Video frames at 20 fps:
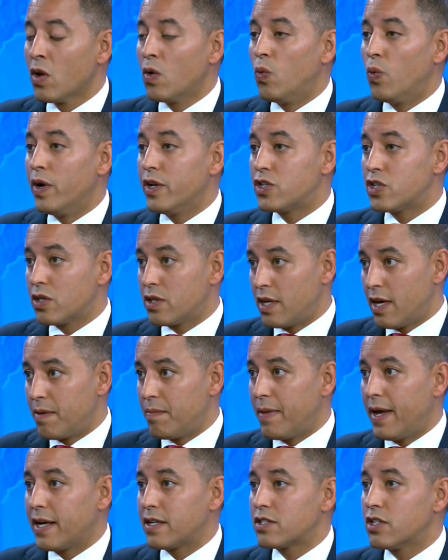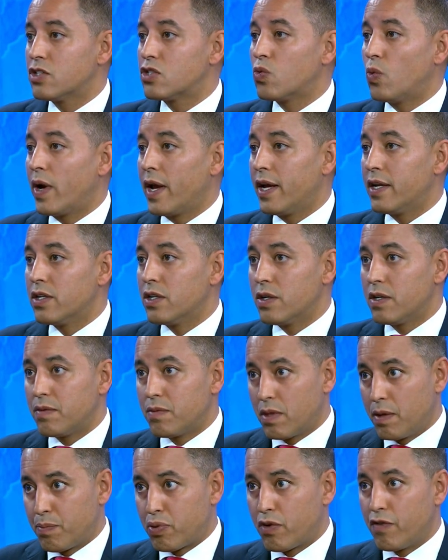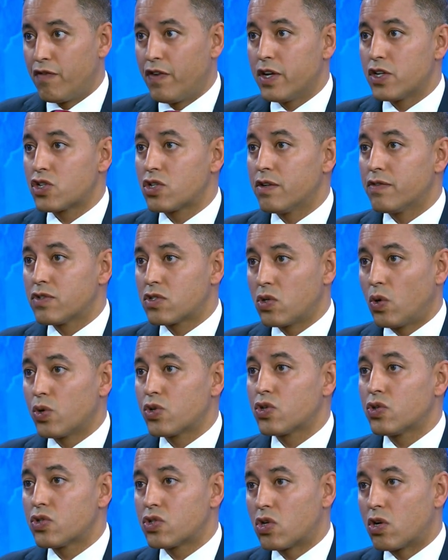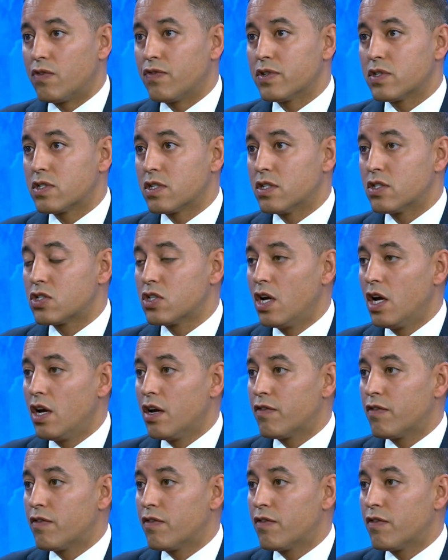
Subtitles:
which then makes its way to the provision of social services